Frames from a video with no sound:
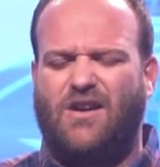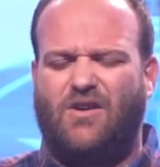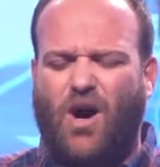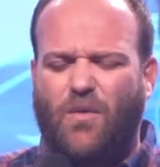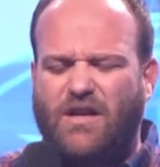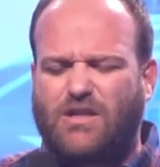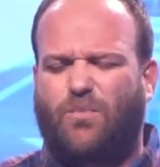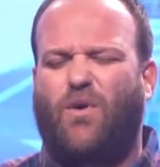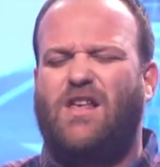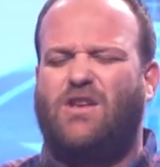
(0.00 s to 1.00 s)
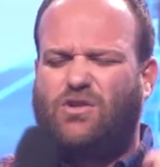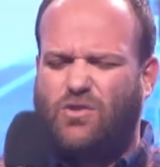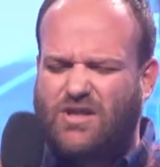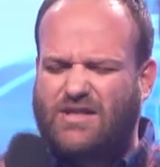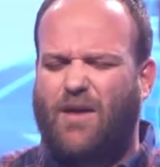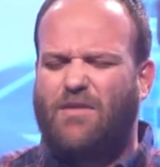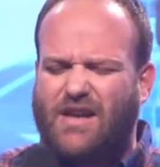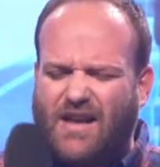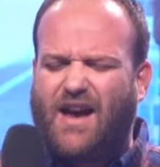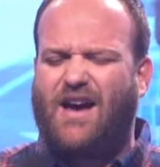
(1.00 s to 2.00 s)
God, we just pray that you do something
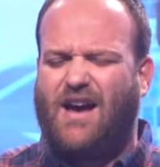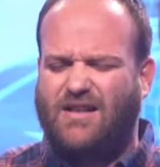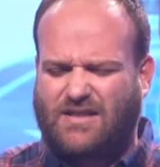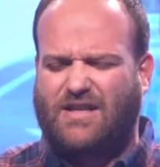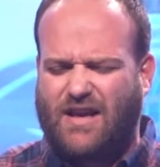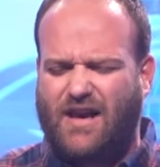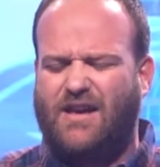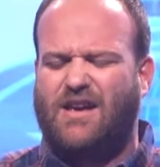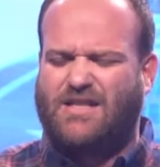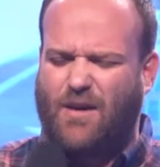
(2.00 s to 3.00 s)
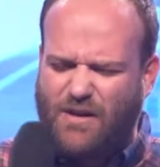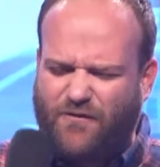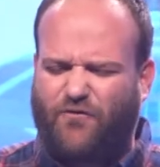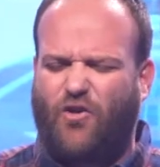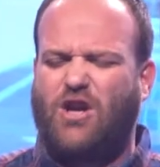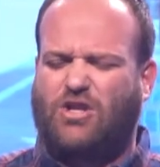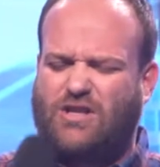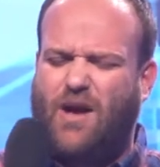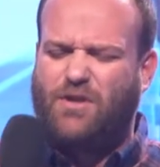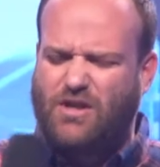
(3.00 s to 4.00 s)
in our hearts today, something fresh,
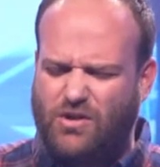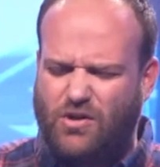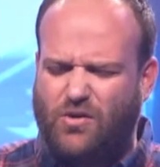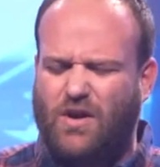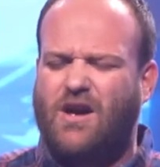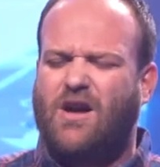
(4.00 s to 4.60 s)
something new.